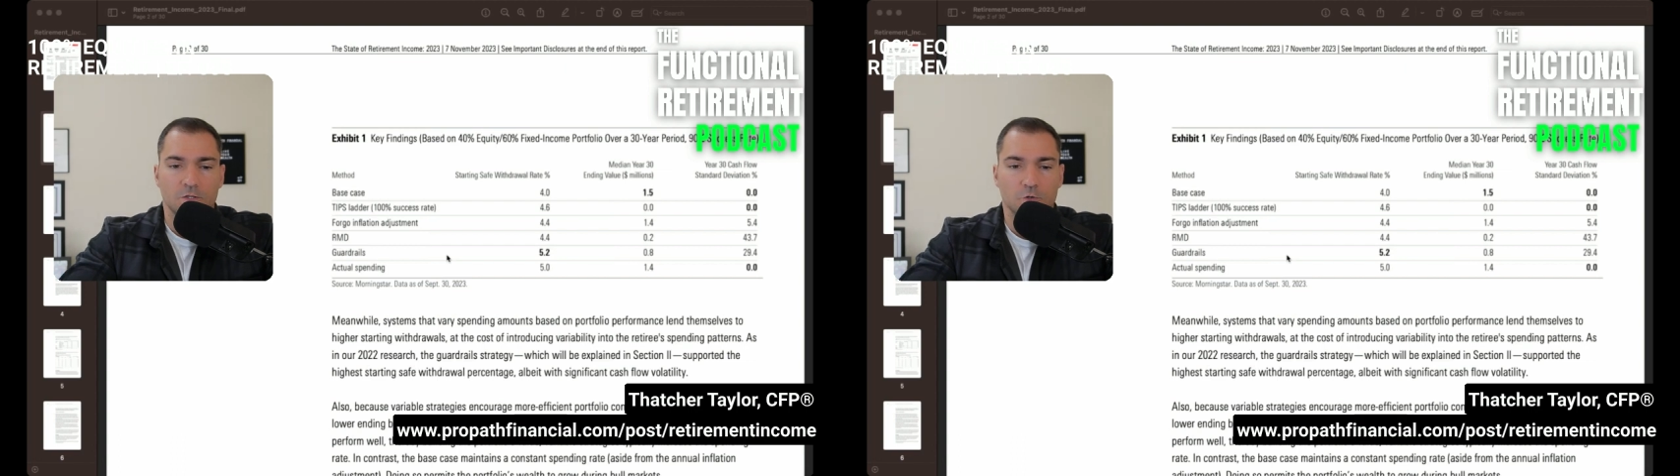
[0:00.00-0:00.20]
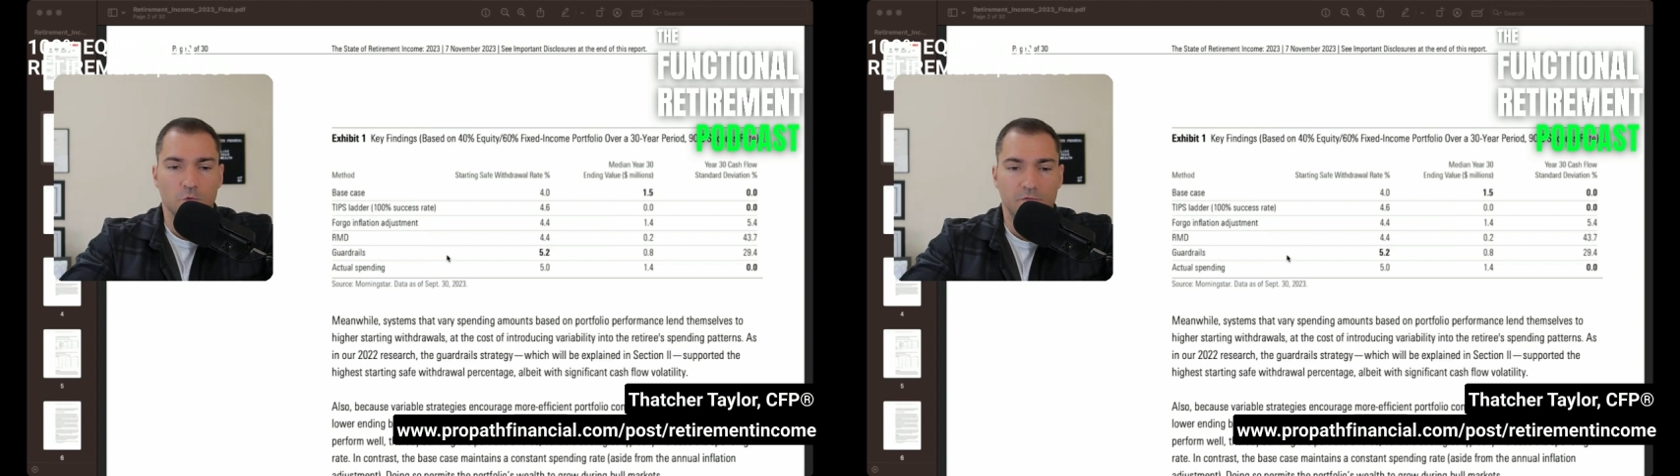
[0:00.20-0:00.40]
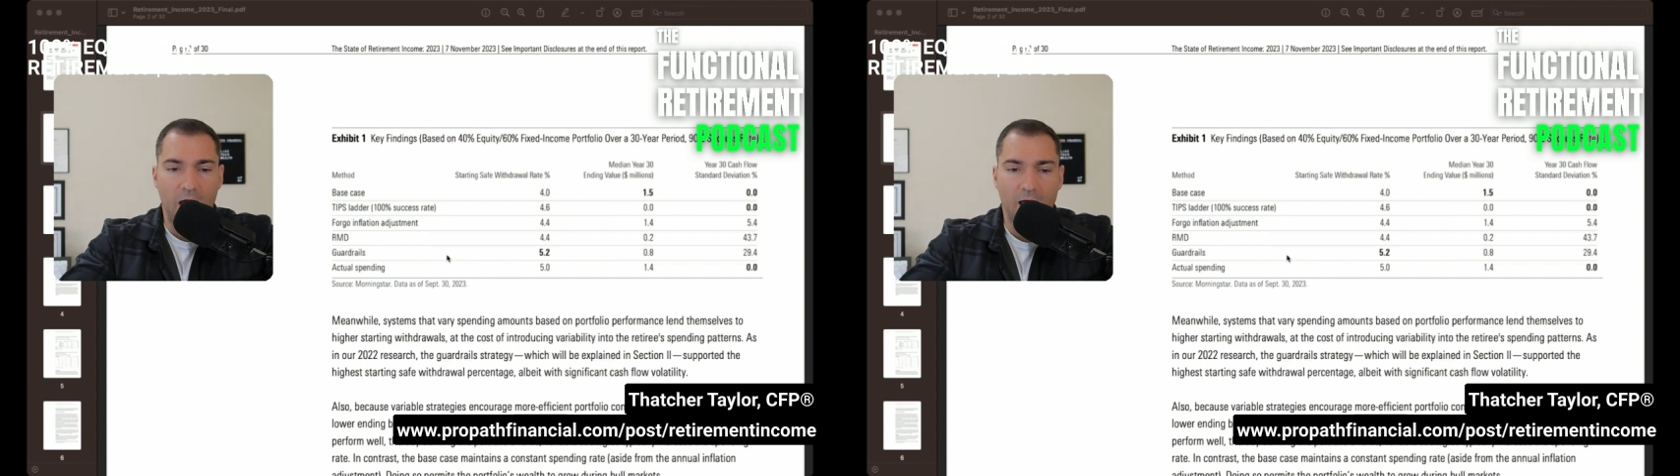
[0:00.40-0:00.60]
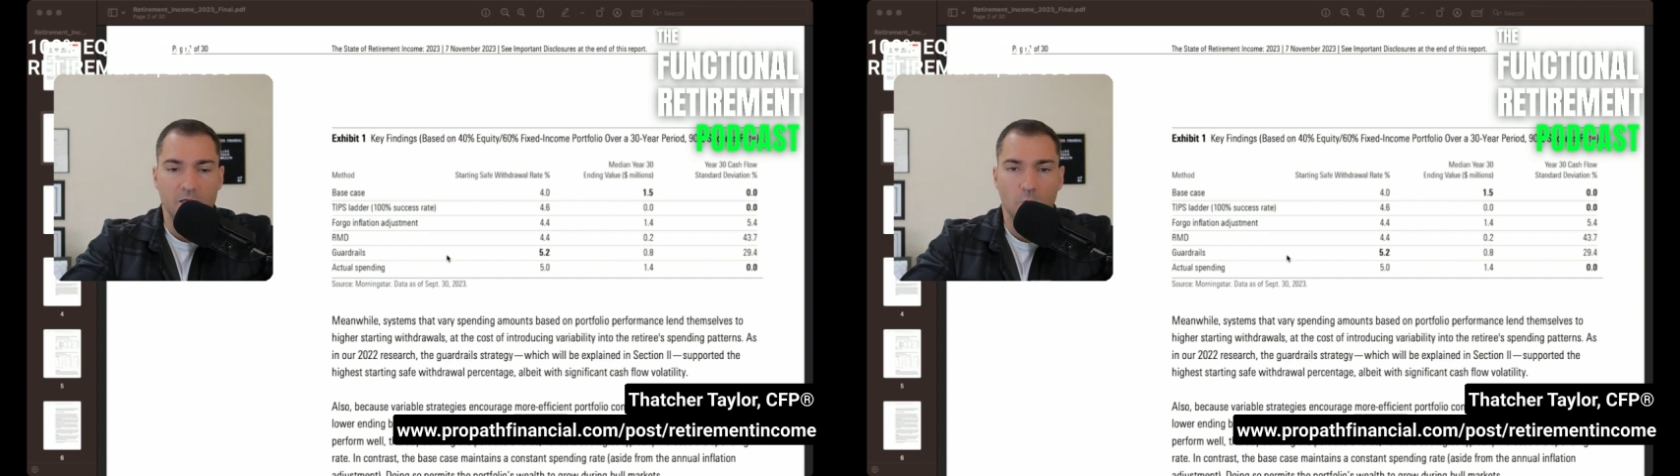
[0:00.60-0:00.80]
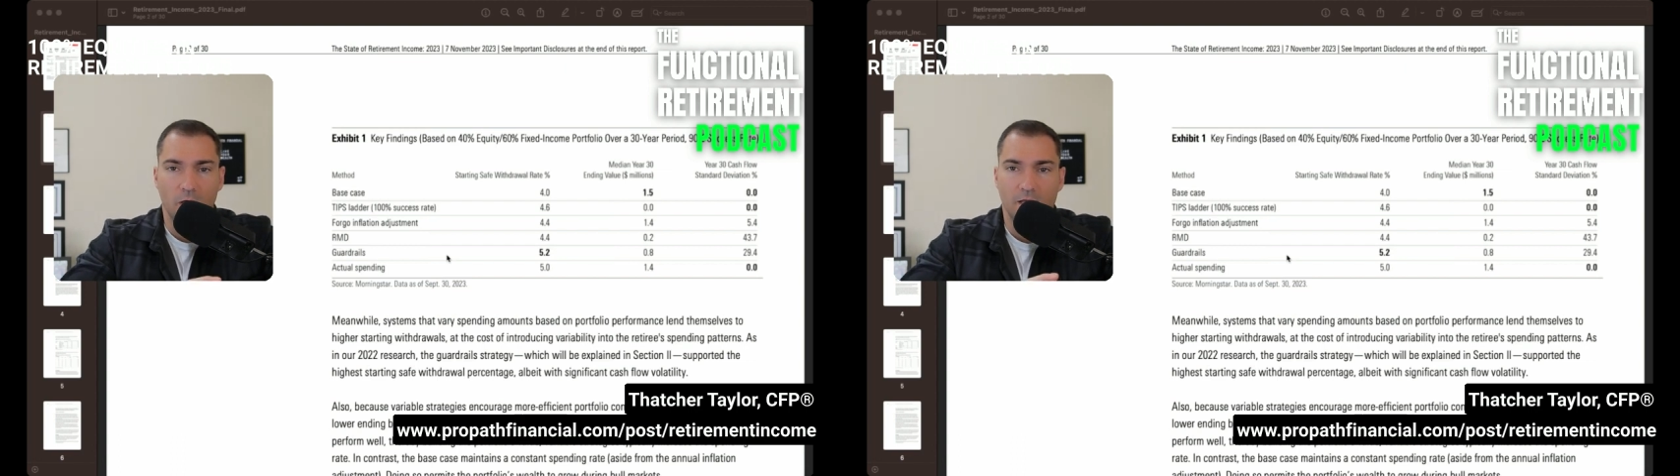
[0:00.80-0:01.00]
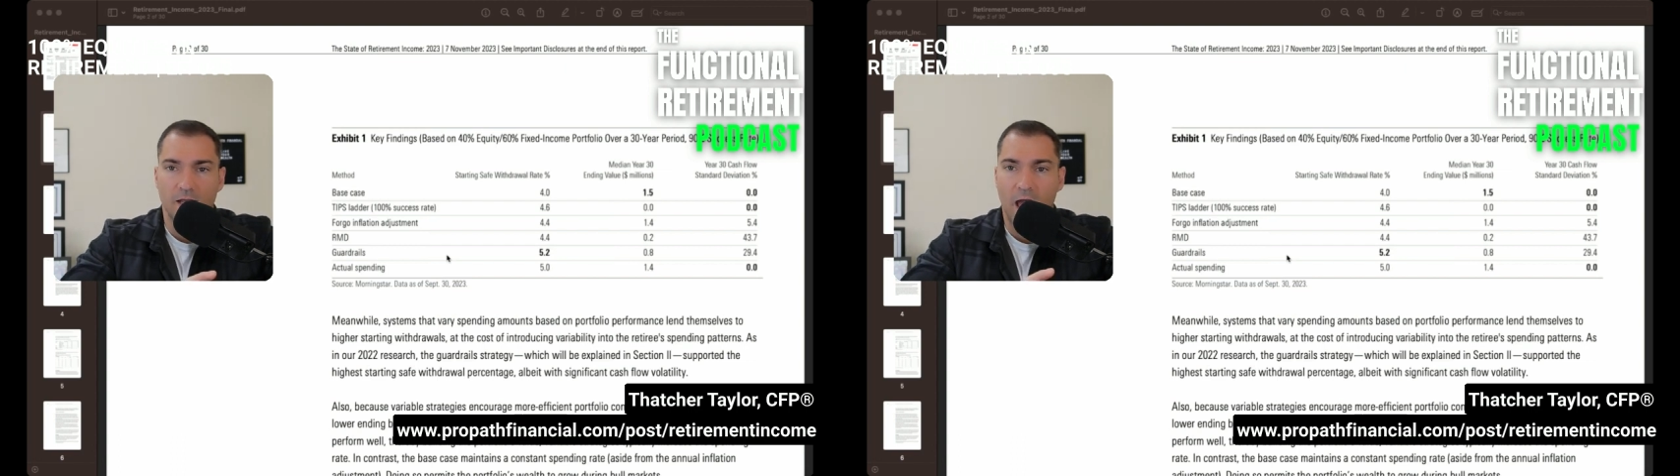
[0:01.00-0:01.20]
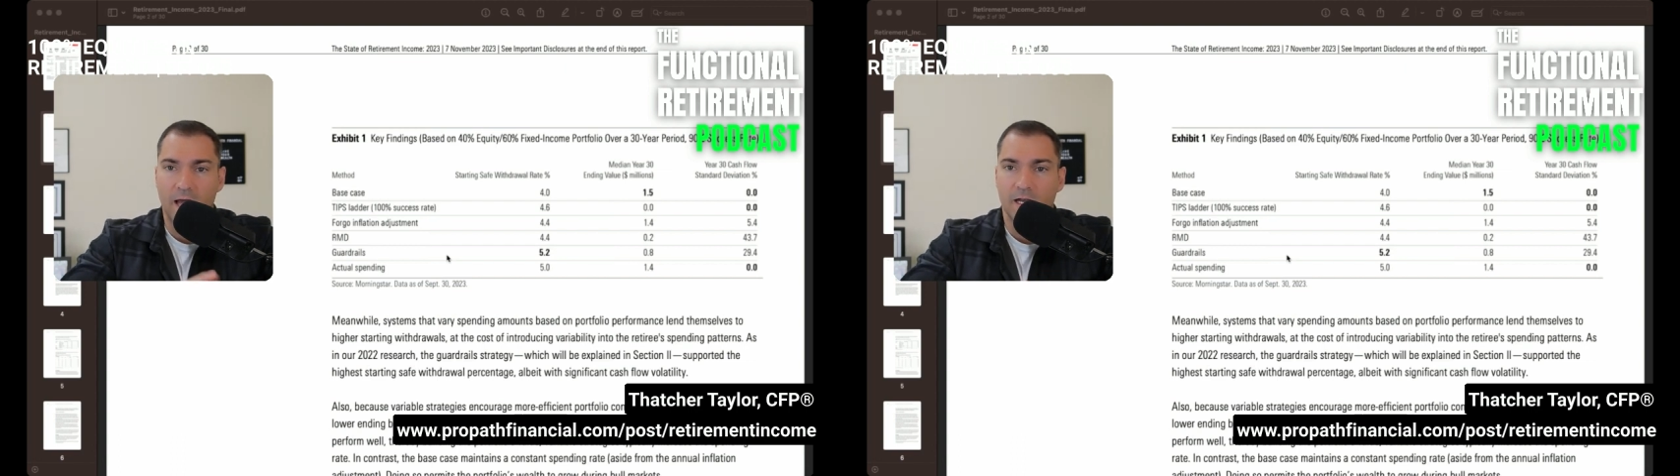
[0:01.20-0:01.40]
to evaluate how